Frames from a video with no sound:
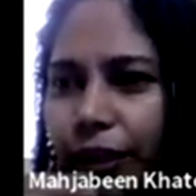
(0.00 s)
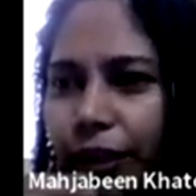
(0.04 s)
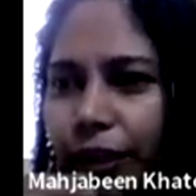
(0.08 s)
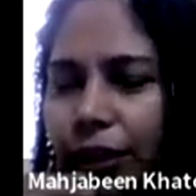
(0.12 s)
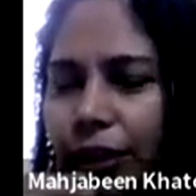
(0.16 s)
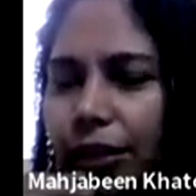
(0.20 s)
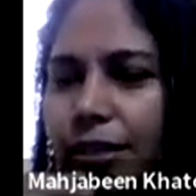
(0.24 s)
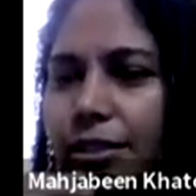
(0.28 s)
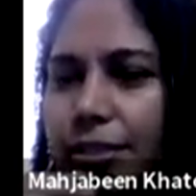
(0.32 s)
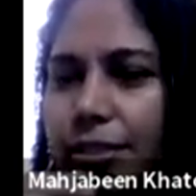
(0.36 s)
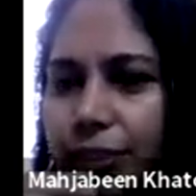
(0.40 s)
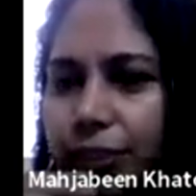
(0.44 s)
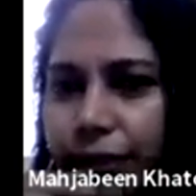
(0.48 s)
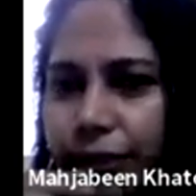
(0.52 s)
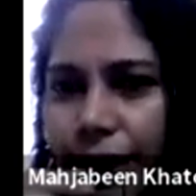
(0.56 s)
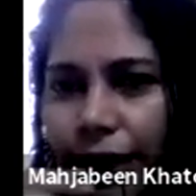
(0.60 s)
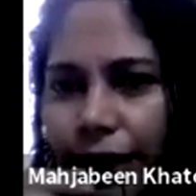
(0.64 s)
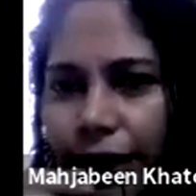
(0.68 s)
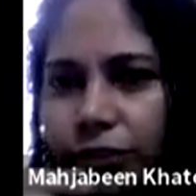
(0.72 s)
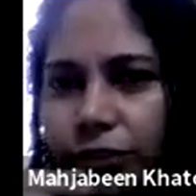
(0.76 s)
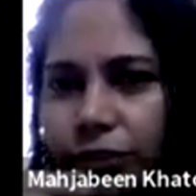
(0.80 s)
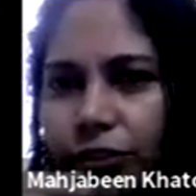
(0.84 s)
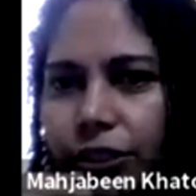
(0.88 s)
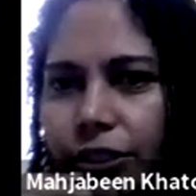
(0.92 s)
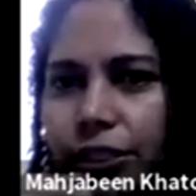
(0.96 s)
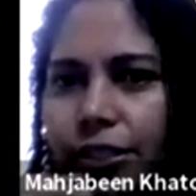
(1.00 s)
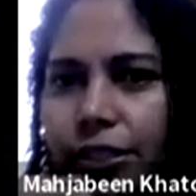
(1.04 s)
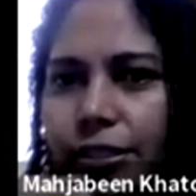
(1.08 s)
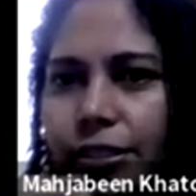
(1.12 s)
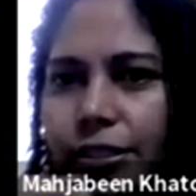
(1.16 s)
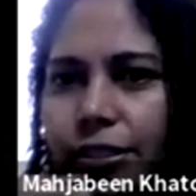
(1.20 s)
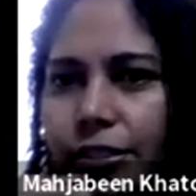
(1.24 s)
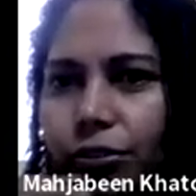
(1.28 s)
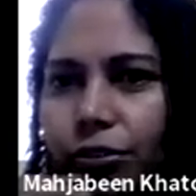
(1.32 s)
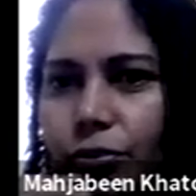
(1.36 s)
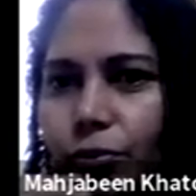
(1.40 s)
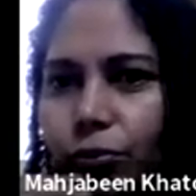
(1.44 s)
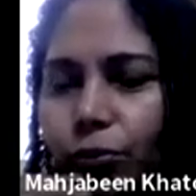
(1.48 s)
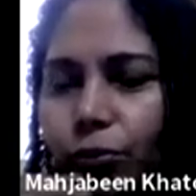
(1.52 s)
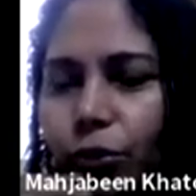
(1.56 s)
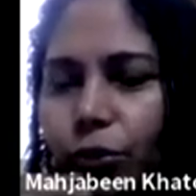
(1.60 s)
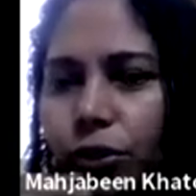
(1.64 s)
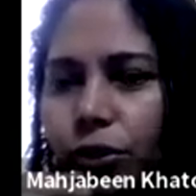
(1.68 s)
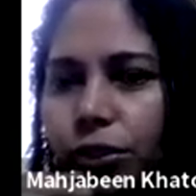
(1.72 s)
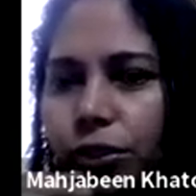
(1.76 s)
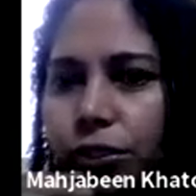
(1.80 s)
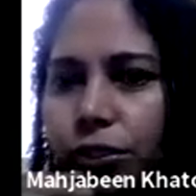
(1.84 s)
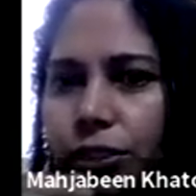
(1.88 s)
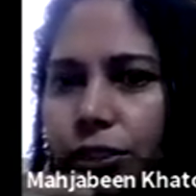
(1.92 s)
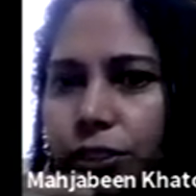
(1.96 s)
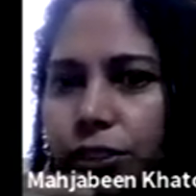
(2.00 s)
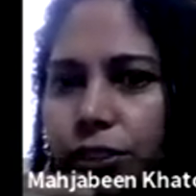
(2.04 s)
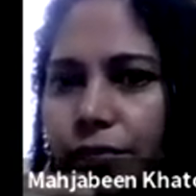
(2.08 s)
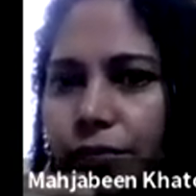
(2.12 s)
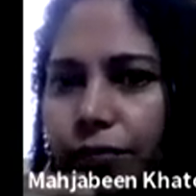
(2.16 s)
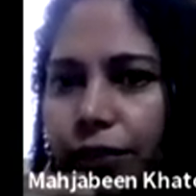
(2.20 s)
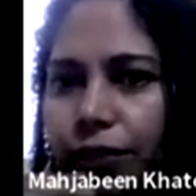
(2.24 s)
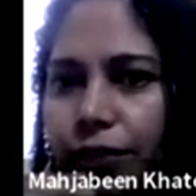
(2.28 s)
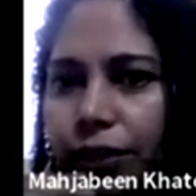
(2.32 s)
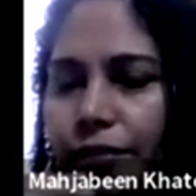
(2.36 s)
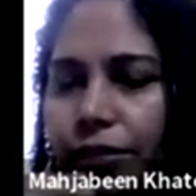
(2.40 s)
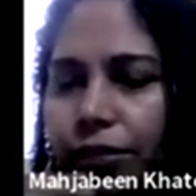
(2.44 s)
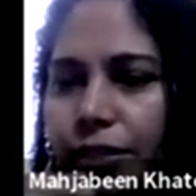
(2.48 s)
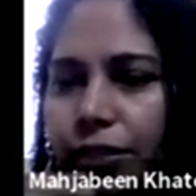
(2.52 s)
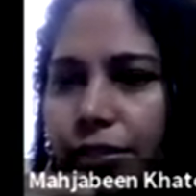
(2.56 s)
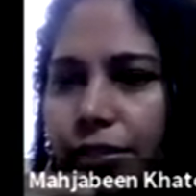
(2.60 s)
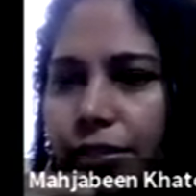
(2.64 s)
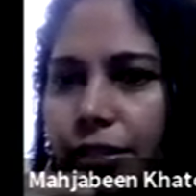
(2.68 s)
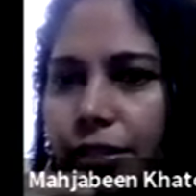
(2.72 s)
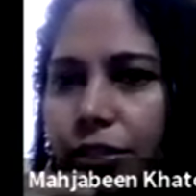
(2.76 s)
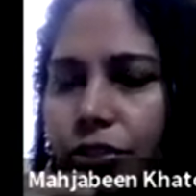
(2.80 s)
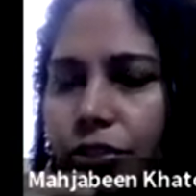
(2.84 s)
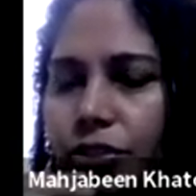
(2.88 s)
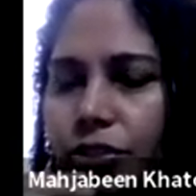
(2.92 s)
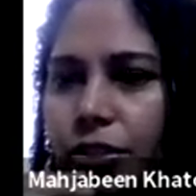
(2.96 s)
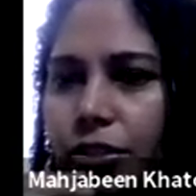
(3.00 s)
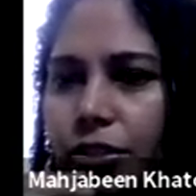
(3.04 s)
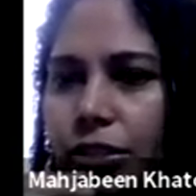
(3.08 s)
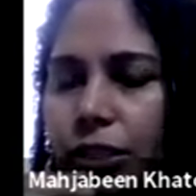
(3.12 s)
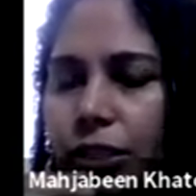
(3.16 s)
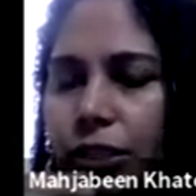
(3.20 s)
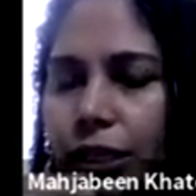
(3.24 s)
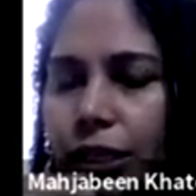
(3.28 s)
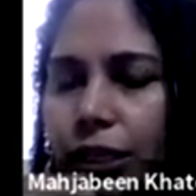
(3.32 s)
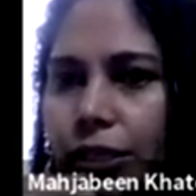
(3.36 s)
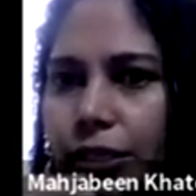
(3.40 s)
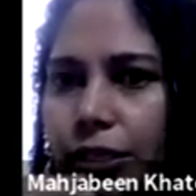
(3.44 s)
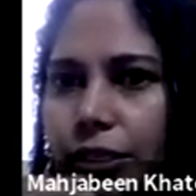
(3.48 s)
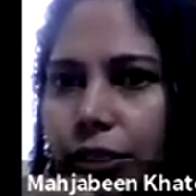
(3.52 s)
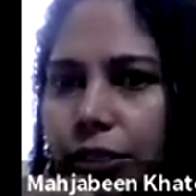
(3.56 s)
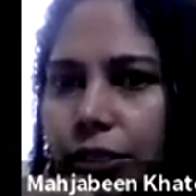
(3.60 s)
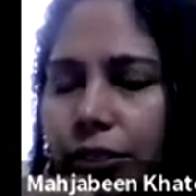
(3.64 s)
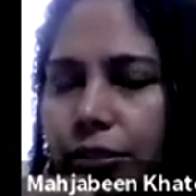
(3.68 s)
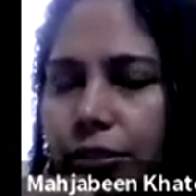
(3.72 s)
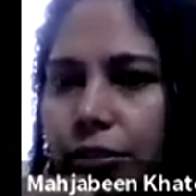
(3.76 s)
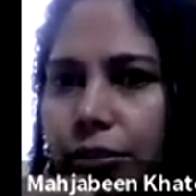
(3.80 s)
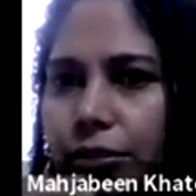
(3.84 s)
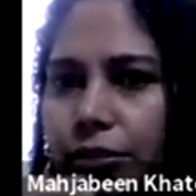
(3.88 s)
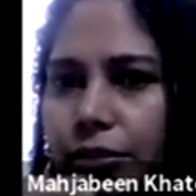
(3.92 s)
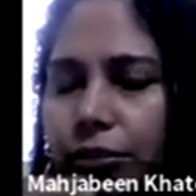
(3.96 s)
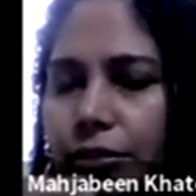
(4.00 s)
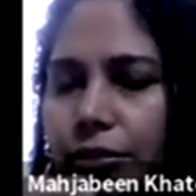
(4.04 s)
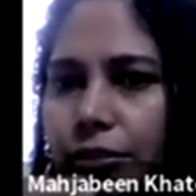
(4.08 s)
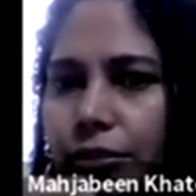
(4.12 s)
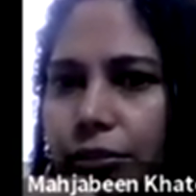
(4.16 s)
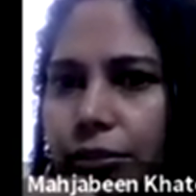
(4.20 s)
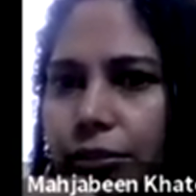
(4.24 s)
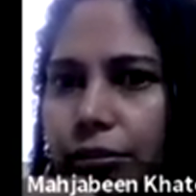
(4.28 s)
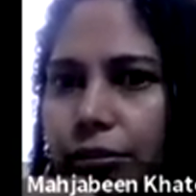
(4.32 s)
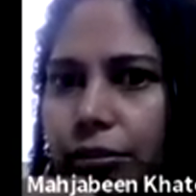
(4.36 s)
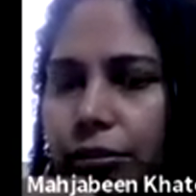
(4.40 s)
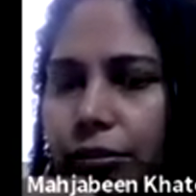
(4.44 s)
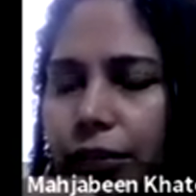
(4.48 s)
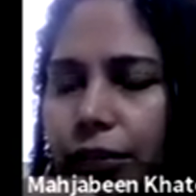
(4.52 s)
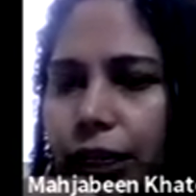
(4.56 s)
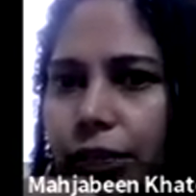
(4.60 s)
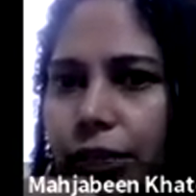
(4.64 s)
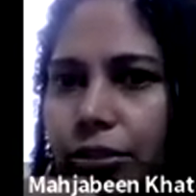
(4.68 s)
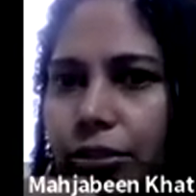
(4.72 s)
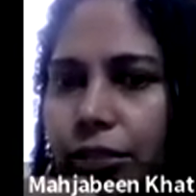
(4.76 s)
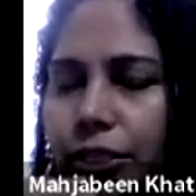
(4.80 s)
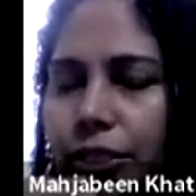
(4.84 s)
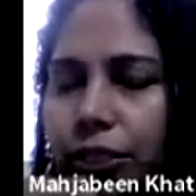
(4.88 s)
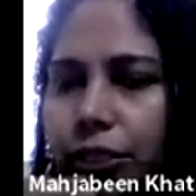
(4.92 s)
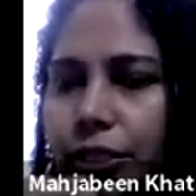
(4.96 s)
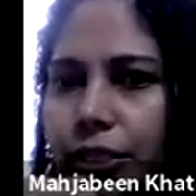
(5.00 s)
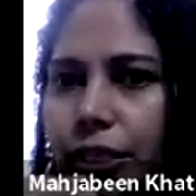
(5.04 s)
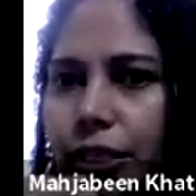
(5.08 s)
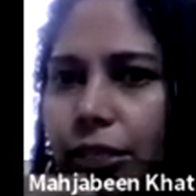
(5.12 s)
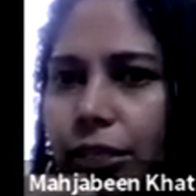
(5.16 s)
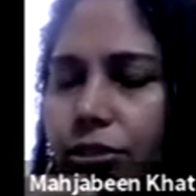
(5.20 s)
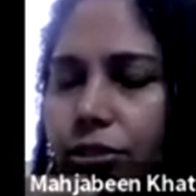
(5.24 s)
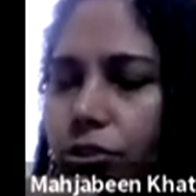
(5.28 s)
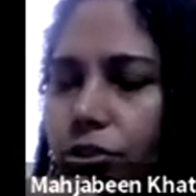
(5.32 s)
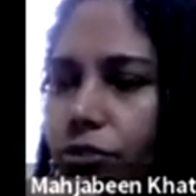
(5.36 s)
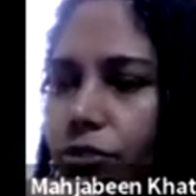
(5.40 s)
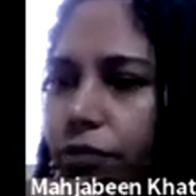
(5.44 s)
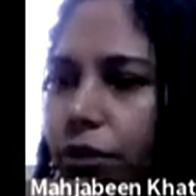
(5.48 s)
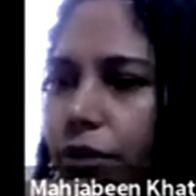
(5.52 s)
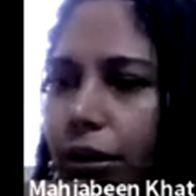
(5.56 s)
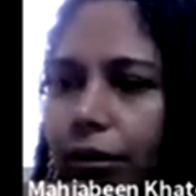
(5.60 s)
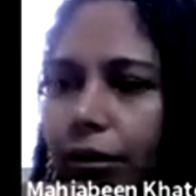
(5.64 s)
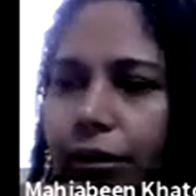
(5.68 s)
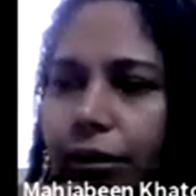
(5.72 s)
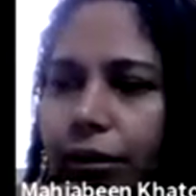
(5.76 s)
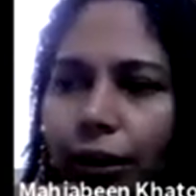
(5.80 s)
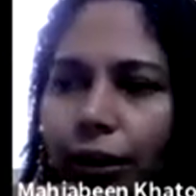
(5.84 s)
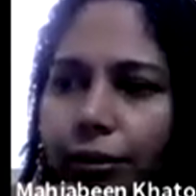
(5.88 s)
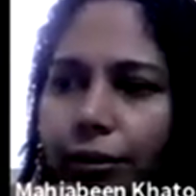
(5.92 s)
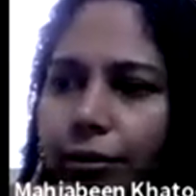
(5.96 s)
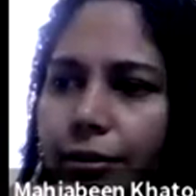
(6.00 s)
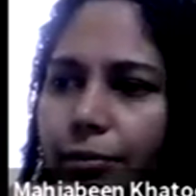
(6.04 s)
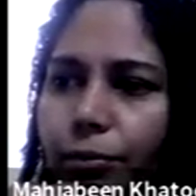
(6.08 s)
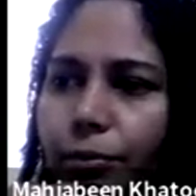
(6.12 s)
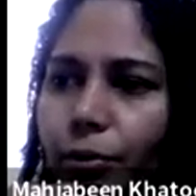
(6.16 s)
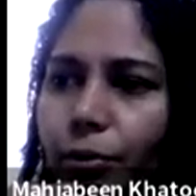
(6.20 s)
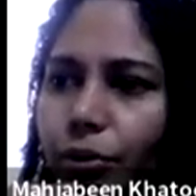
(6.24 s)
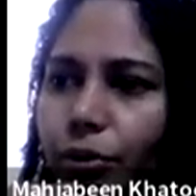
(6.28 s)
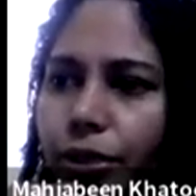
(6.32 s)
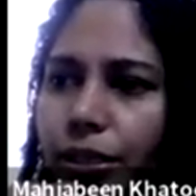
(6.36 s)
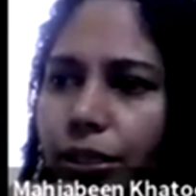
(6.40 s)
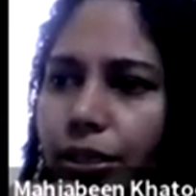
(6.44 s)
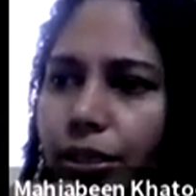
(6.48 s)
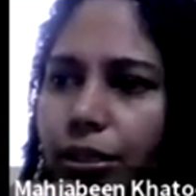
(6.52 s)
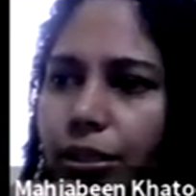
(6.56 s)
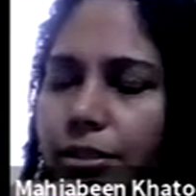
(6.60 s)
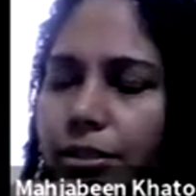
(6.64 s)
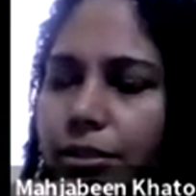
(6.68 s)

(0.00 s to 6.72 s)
Okay. It is actually, you know, water is very, very essential and it uh, actually takes care of the entire body.